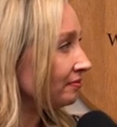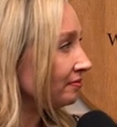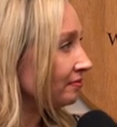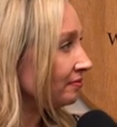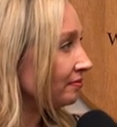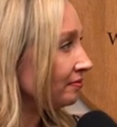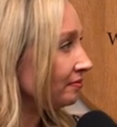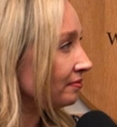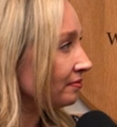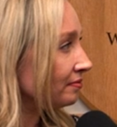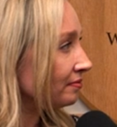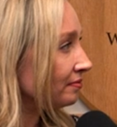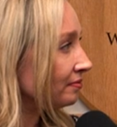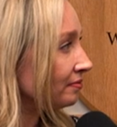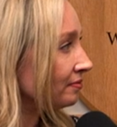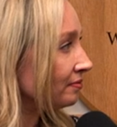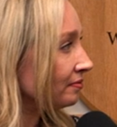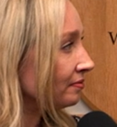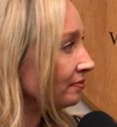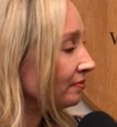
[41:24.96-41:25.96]

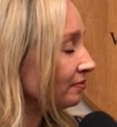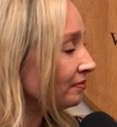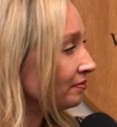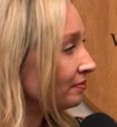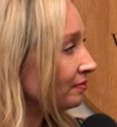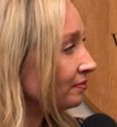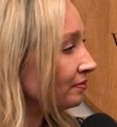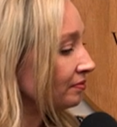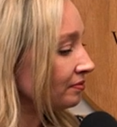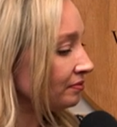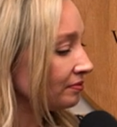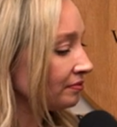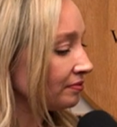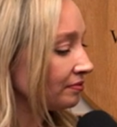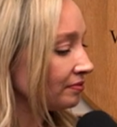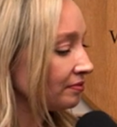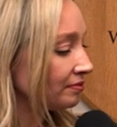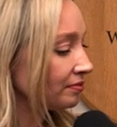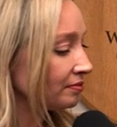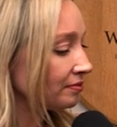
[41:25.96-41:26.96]

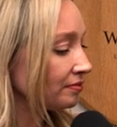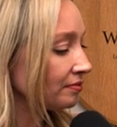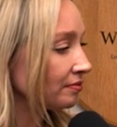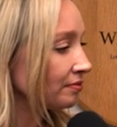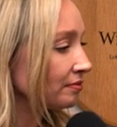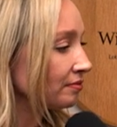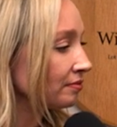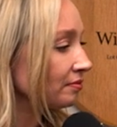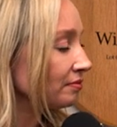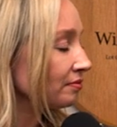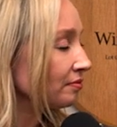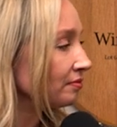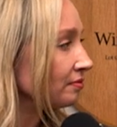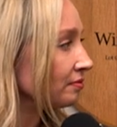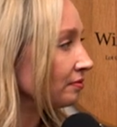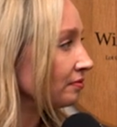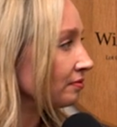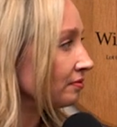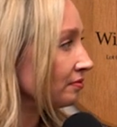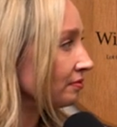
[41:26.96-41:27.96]

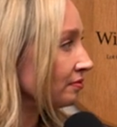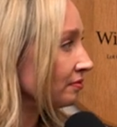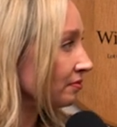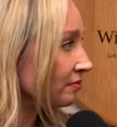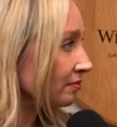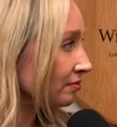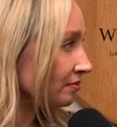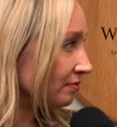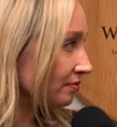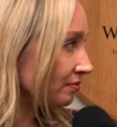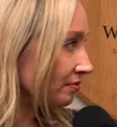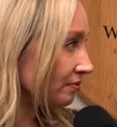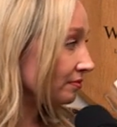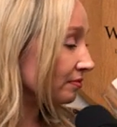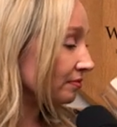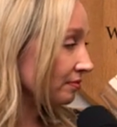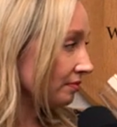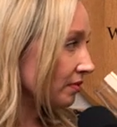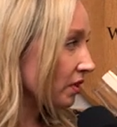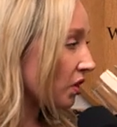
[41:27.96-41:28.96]

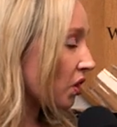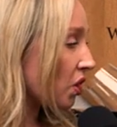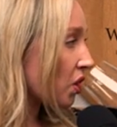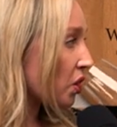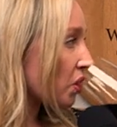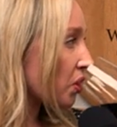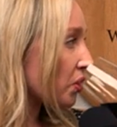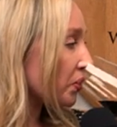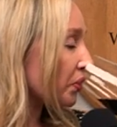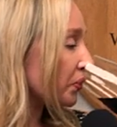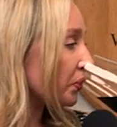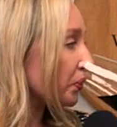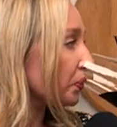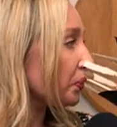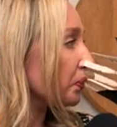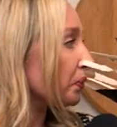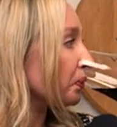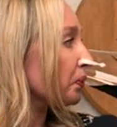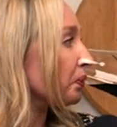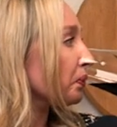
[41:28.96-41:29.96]

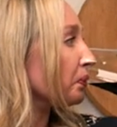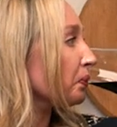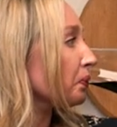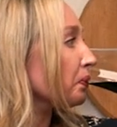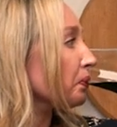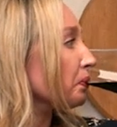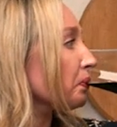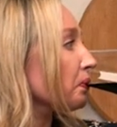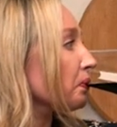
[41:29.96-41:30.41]
This person isn't speaking.